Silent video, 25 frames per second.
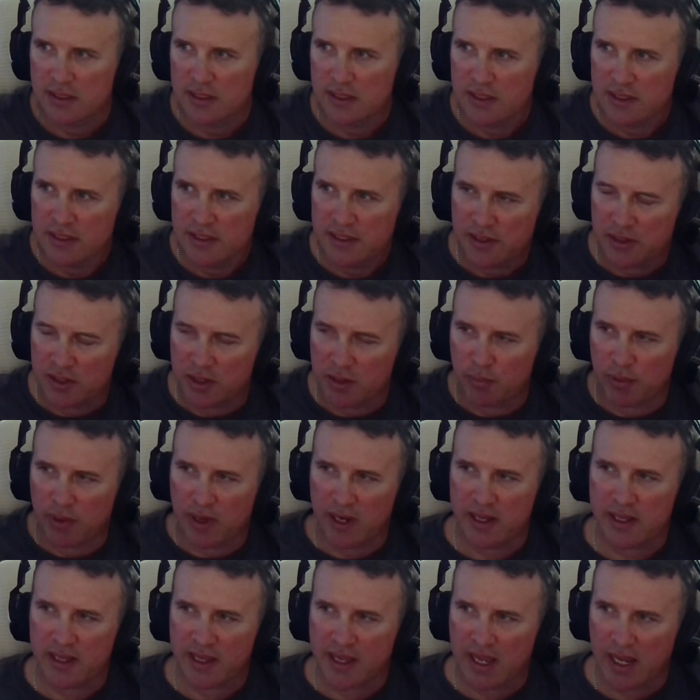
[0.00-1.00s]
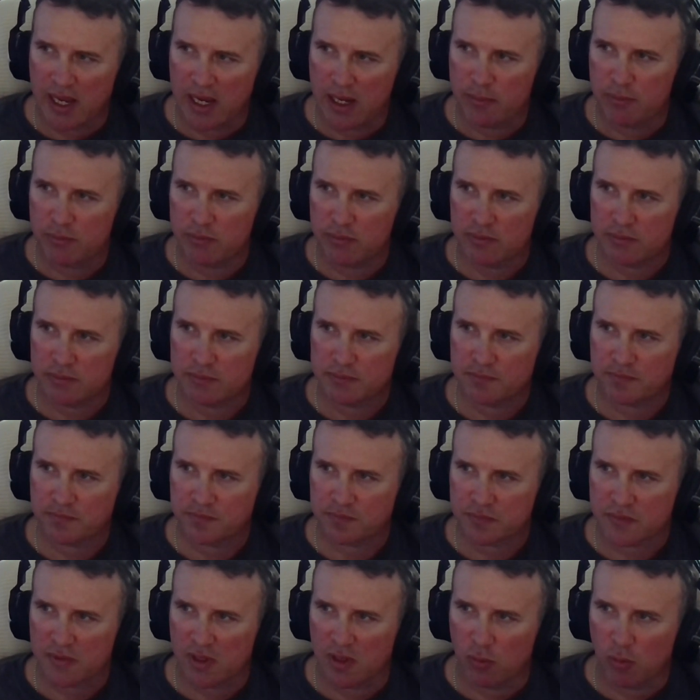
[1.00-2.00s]
you could play the game
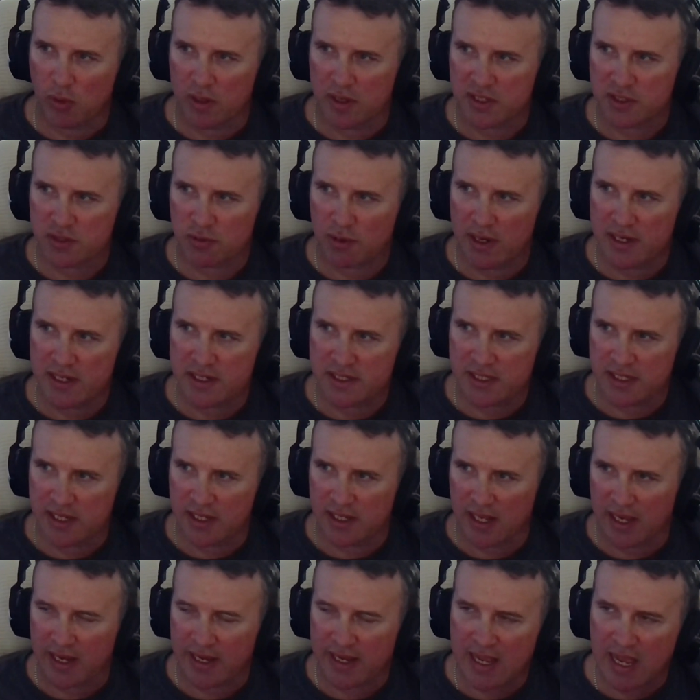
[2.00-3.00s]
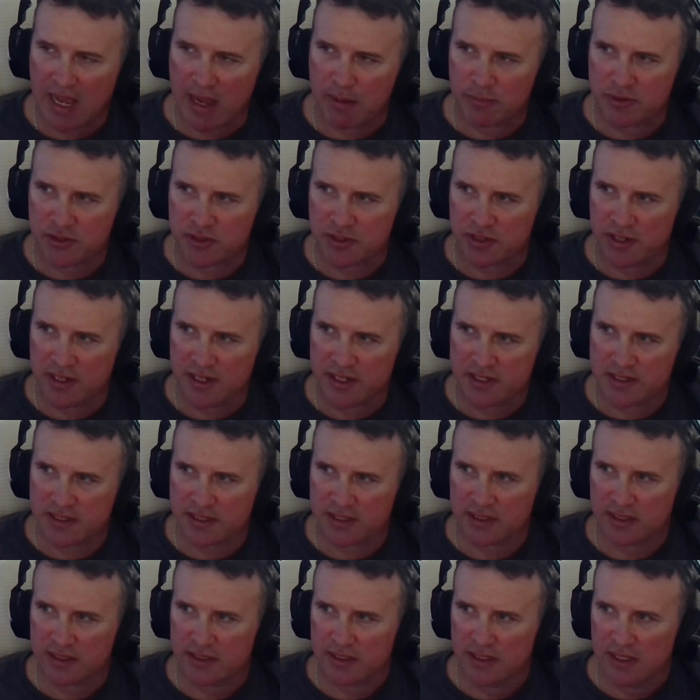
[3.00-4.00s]
at 120 and then capture
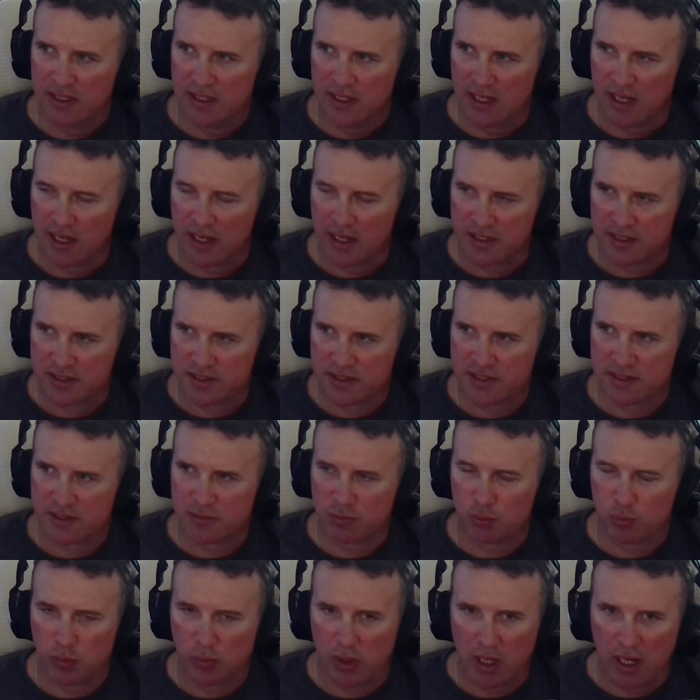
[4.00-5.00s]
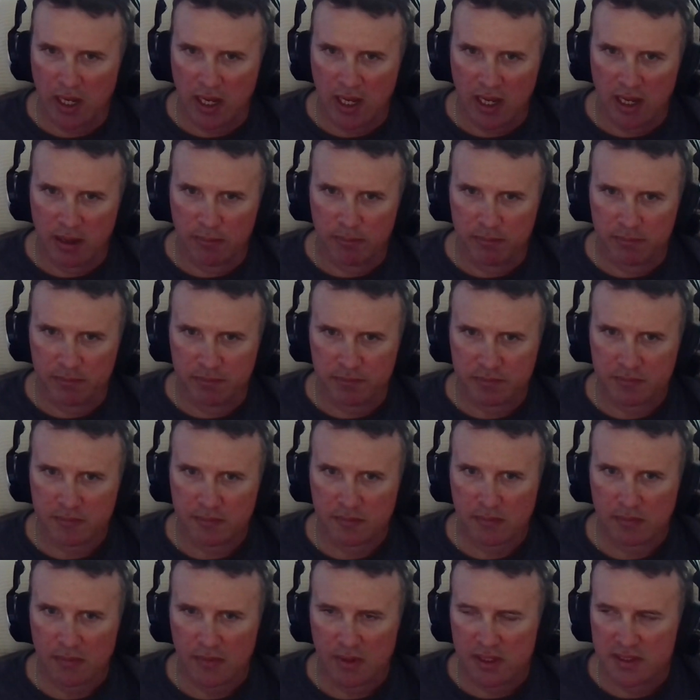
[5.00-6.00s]
it at
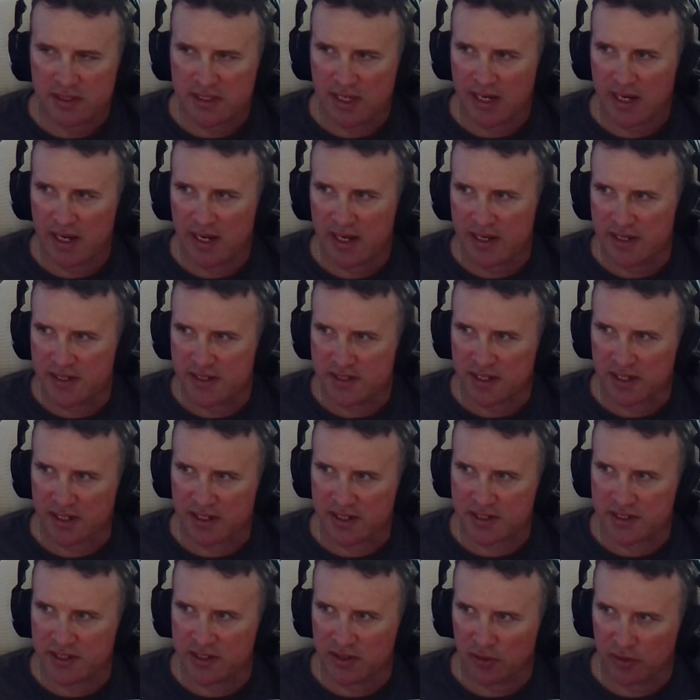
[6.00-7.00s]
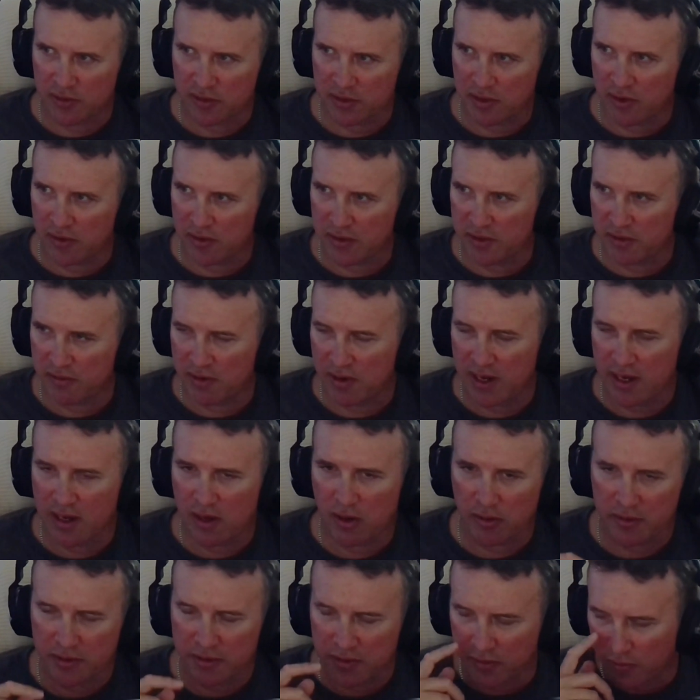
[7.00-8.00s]
1080 60 on
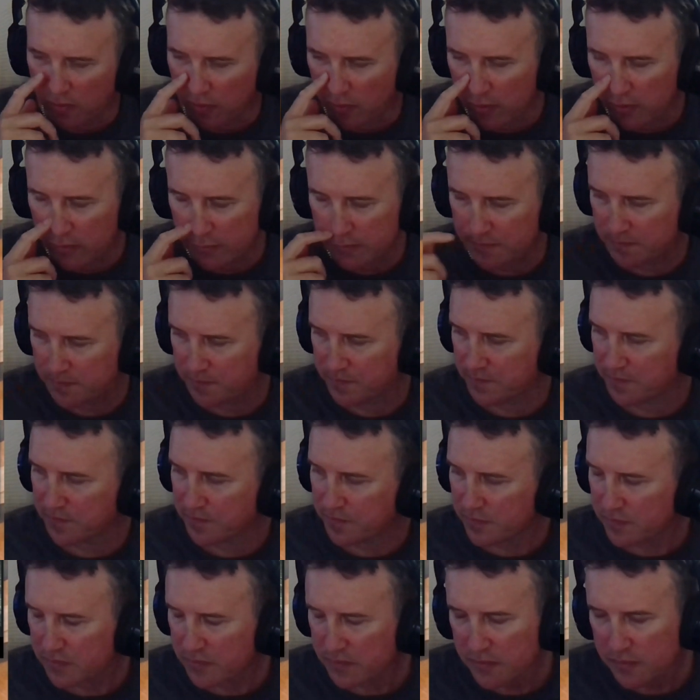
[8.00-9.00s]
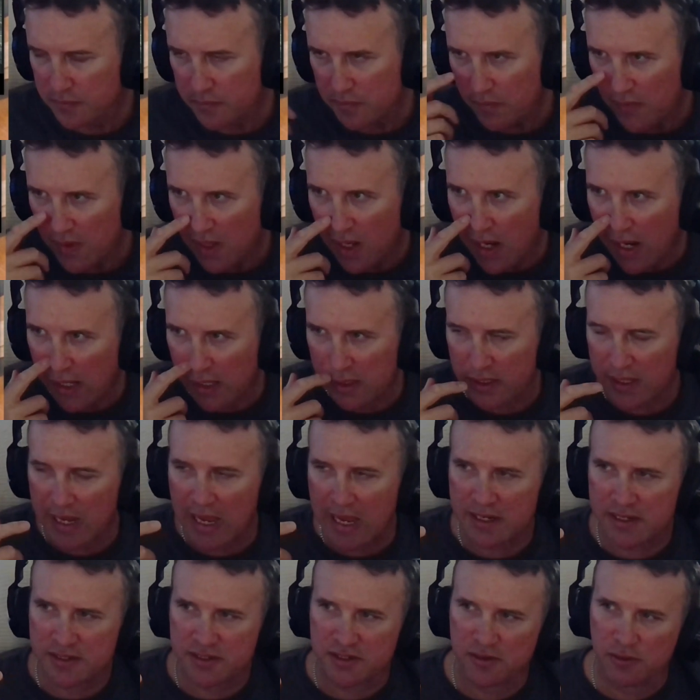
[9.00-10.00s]
your
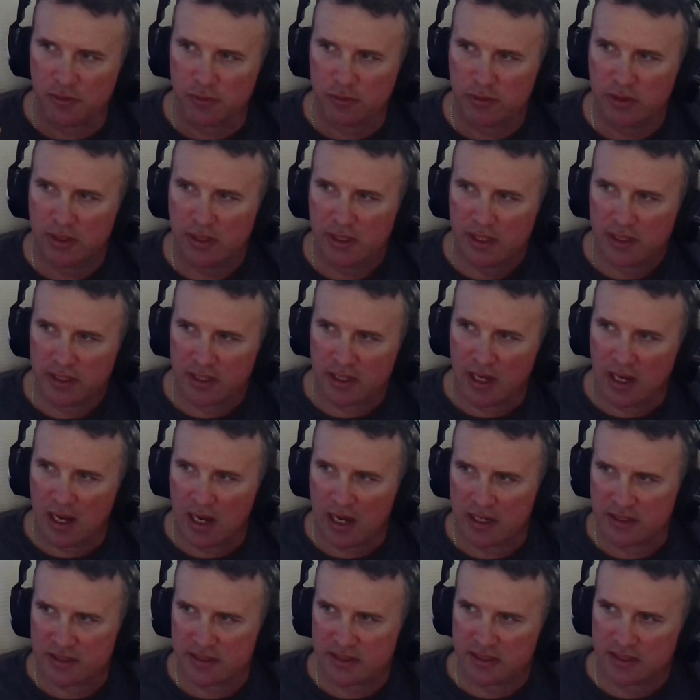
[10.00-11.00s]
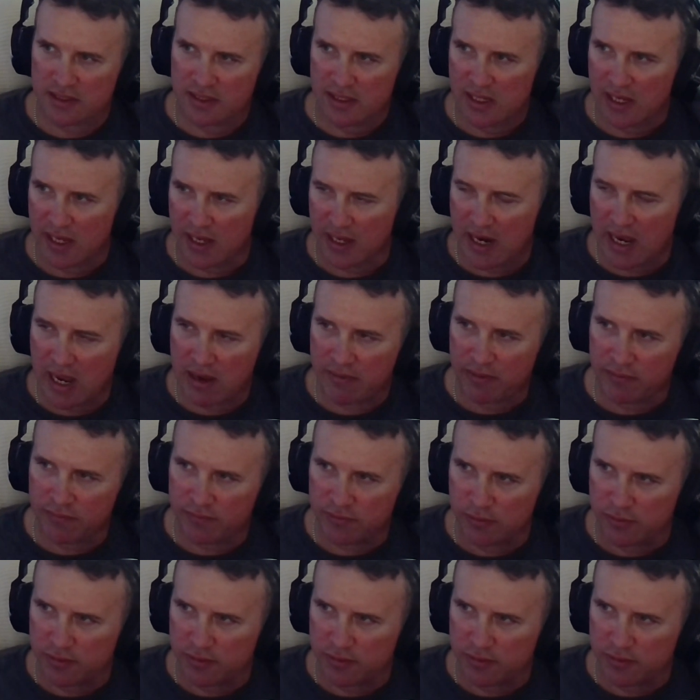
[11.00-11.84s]
Elgato card and have it through the